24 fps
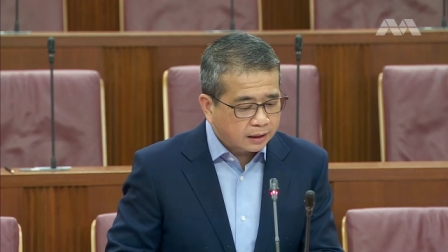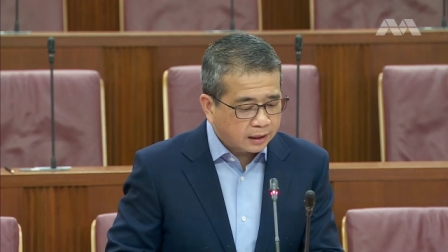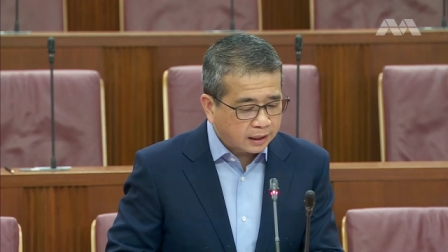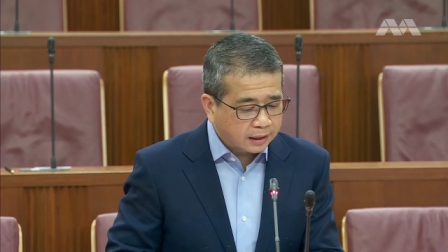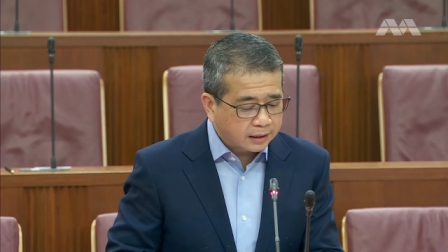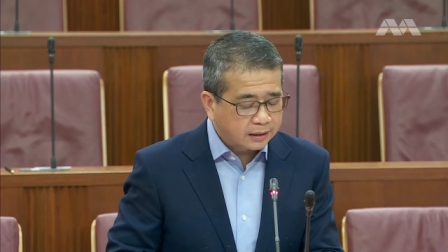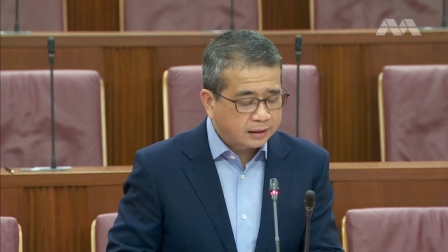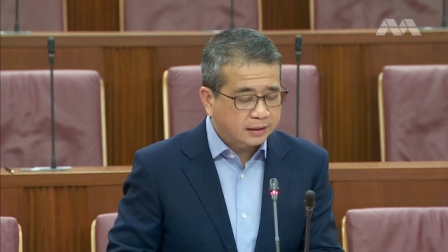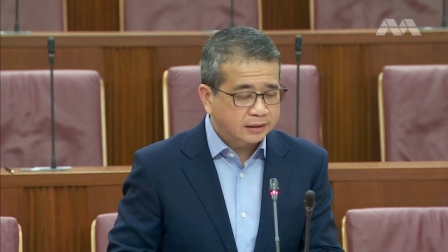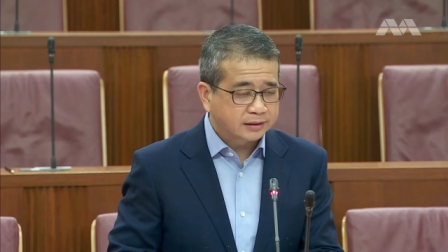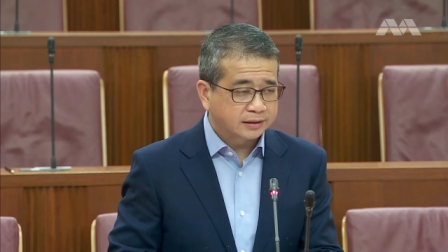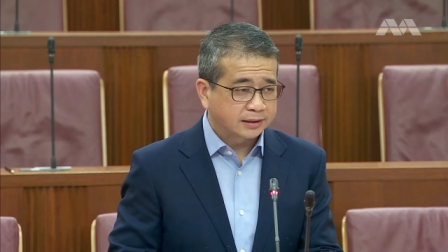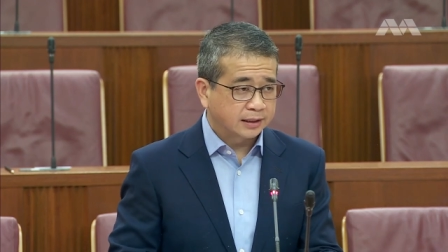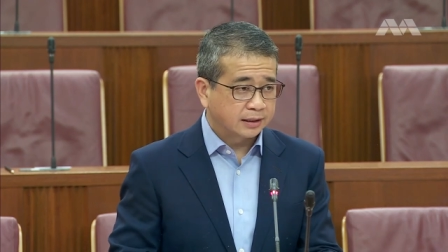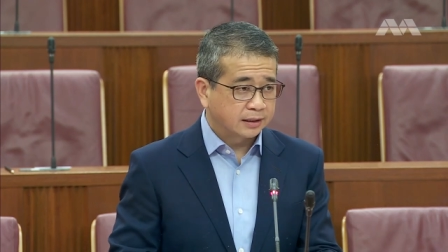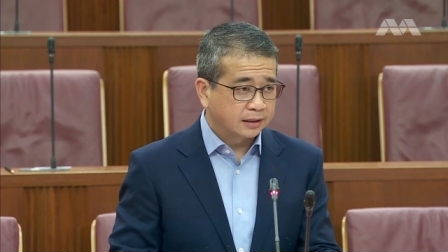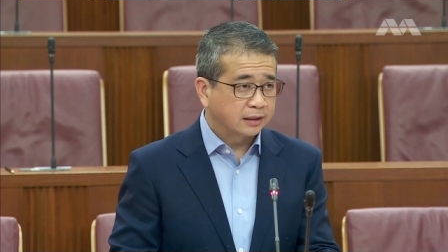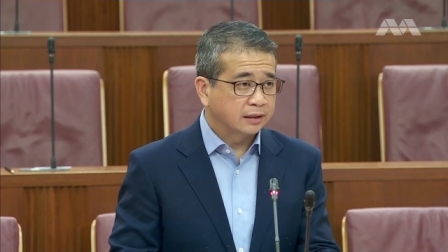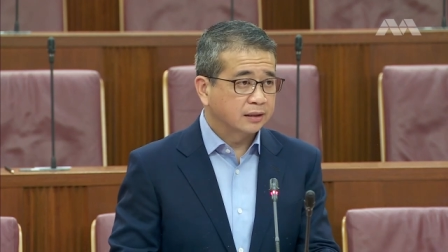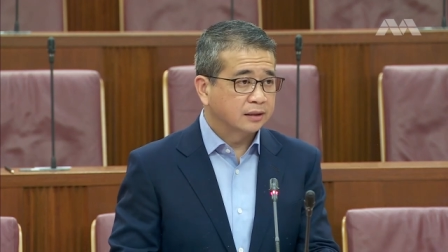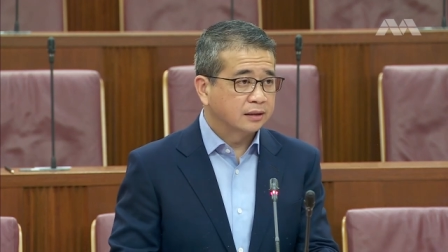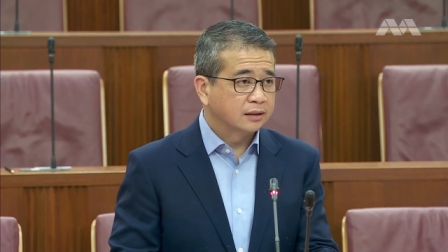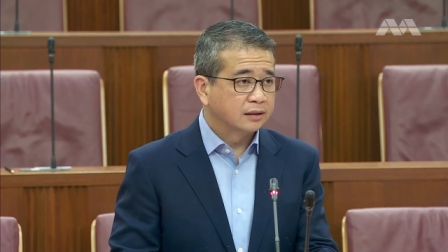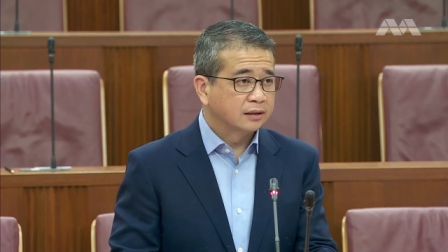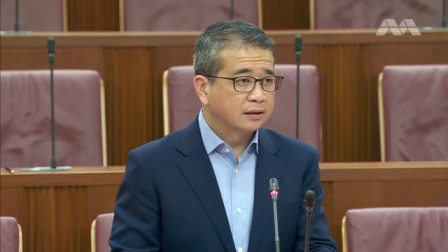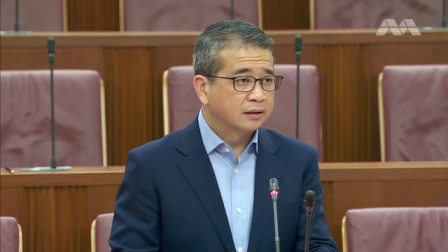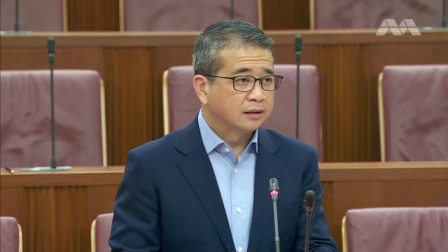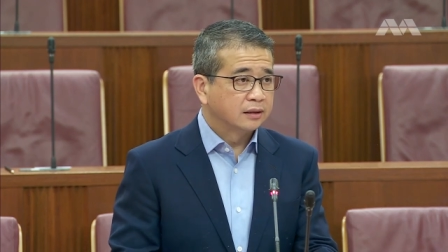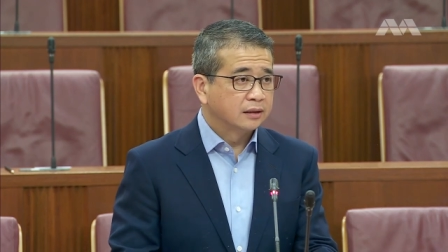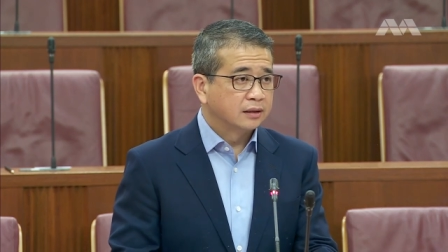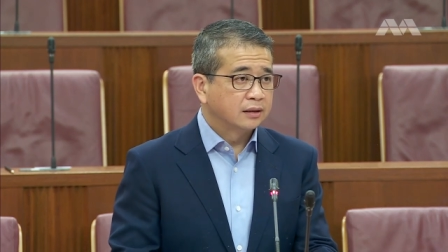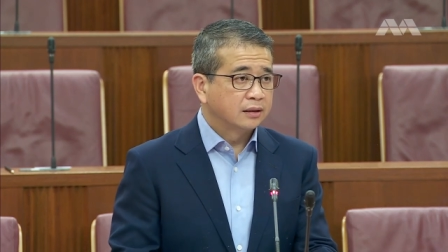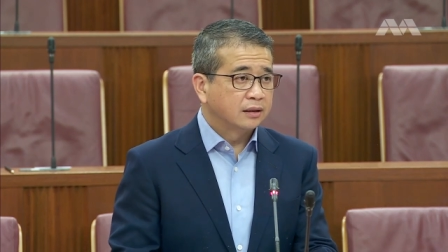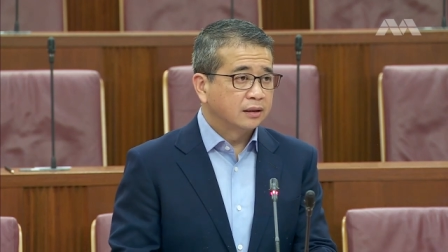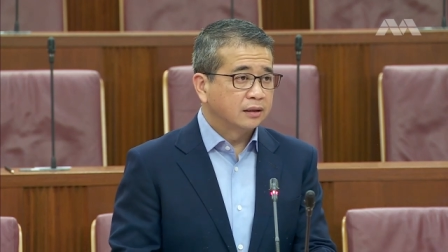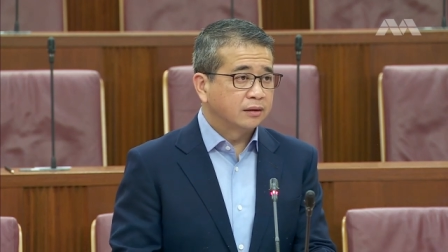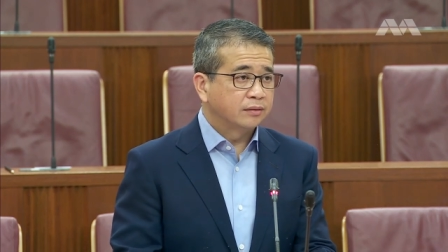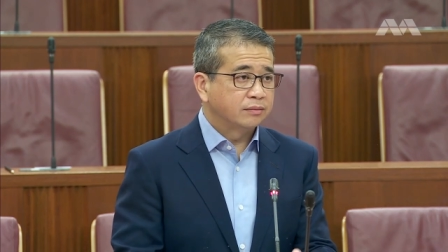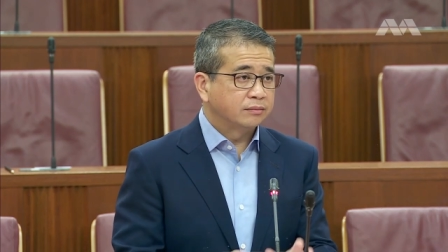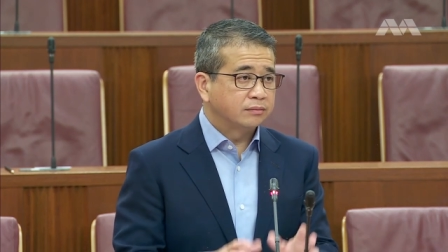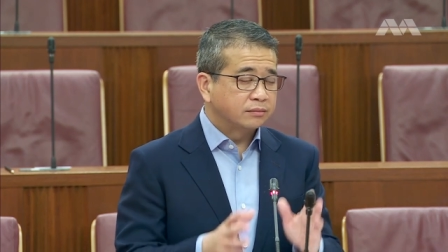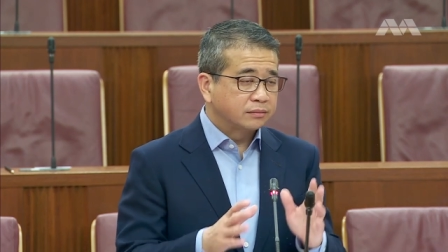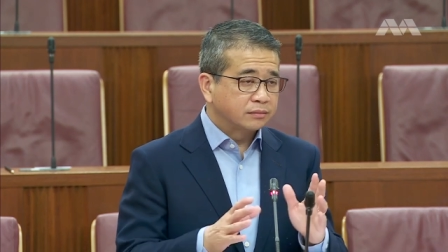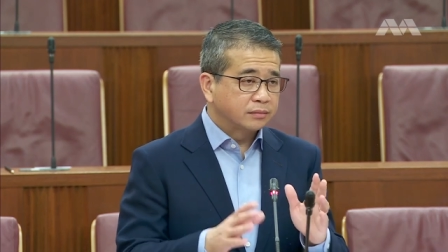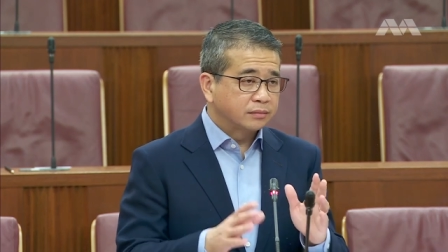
under settling. Uh,